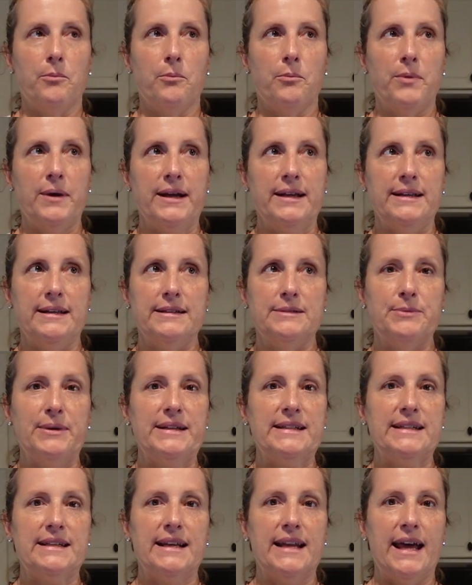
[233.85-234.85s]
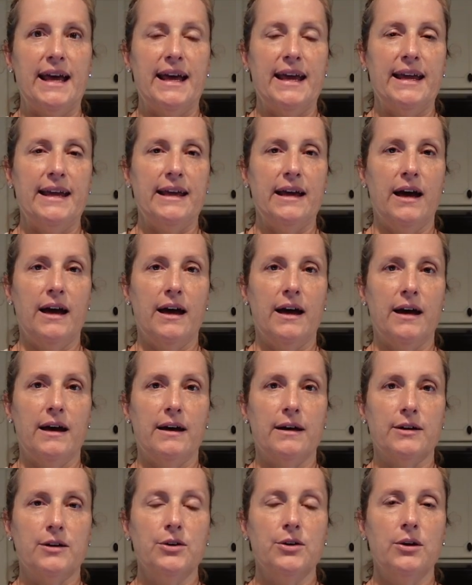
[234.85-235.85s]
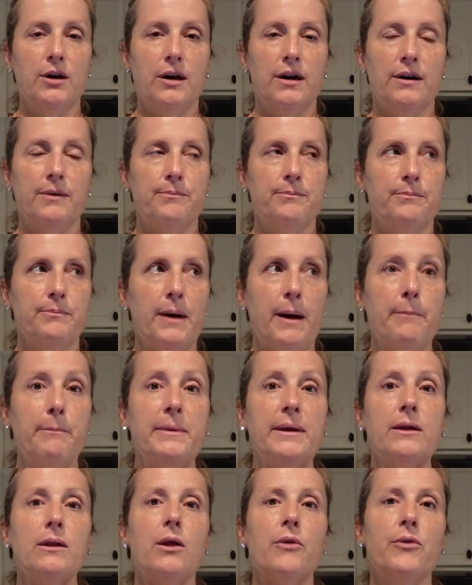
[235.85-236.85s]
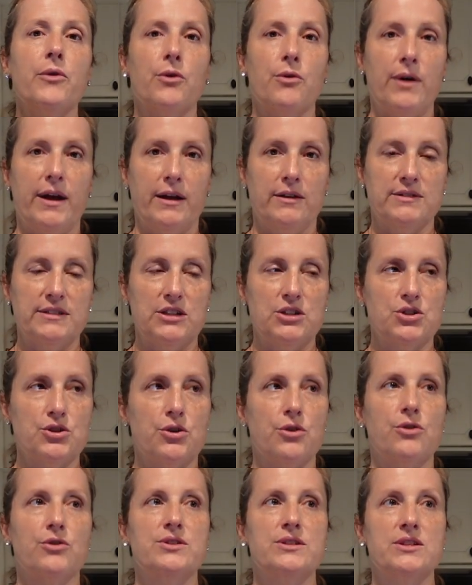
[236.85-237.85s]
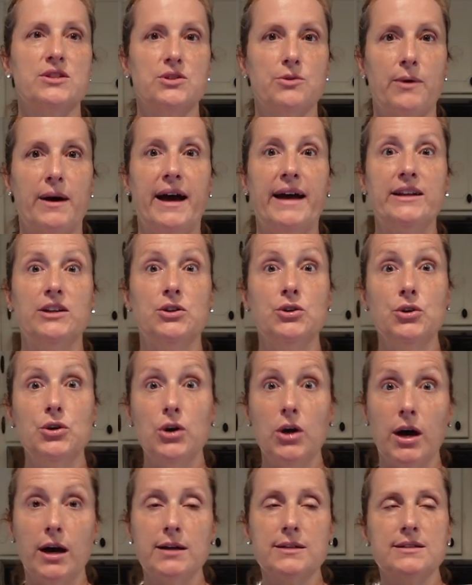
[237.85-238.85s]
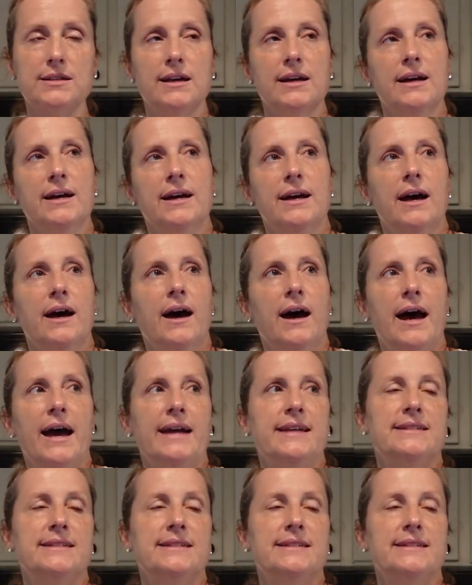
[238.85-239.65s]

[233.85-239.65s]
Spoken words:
we did a meal on the grounds at church, and so I had cooked a